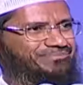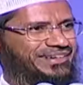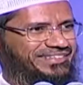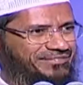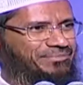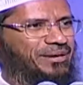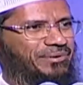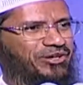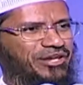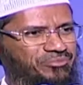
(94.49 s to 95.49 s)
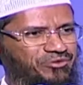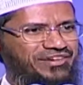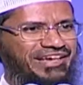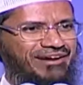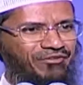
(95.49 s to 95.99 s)
But this being a particular
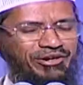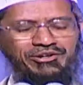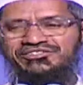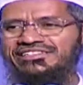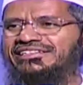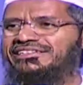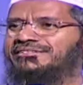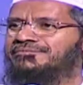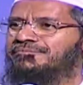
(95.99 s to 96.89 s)
movie, I wanted to see it.